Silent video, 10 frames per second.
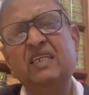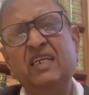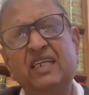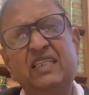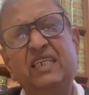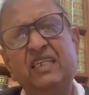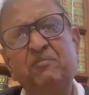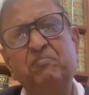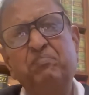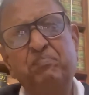in the
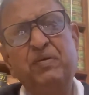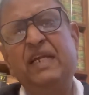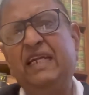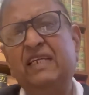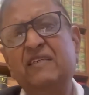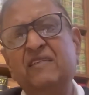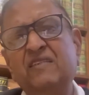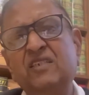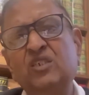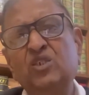plaint
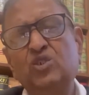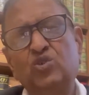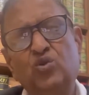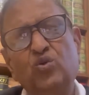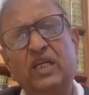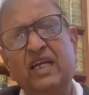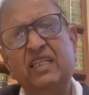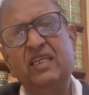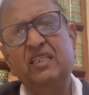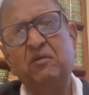so that
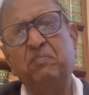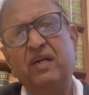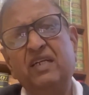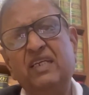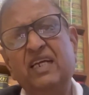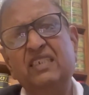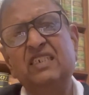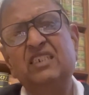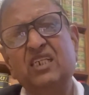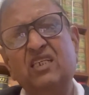the other party has a
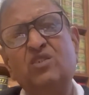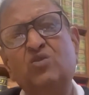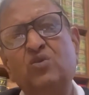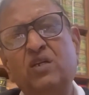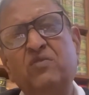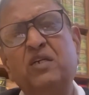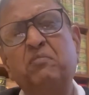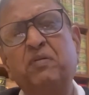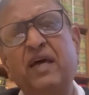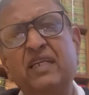chance to give a
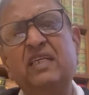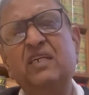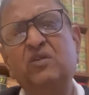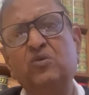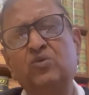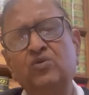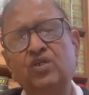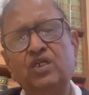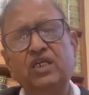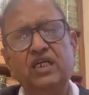reply thereto.
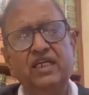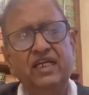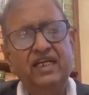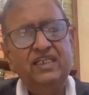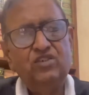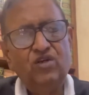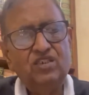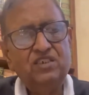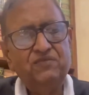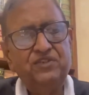It is not
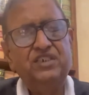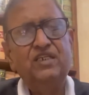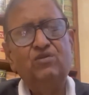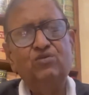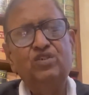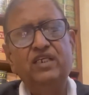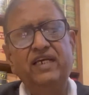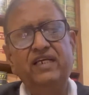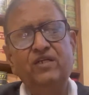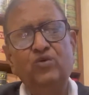sufficient to
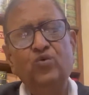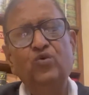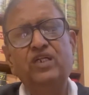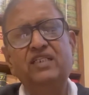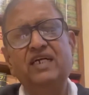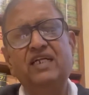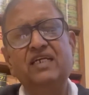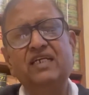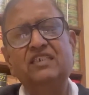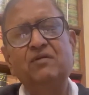say only that
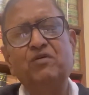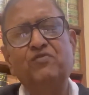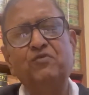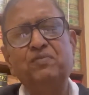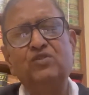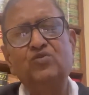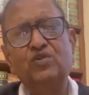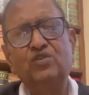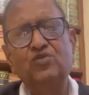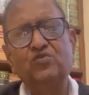a sum of rupees so
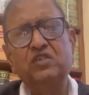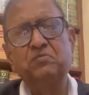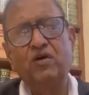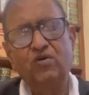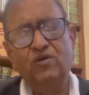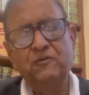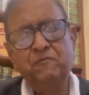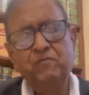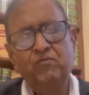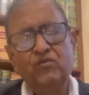and so was borrowed
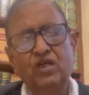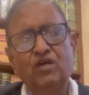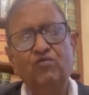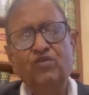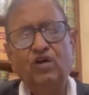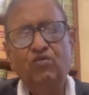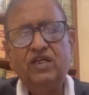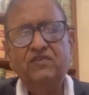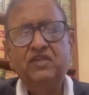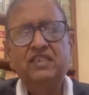without
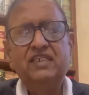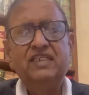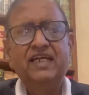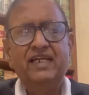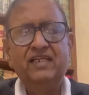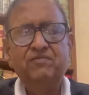giving the date,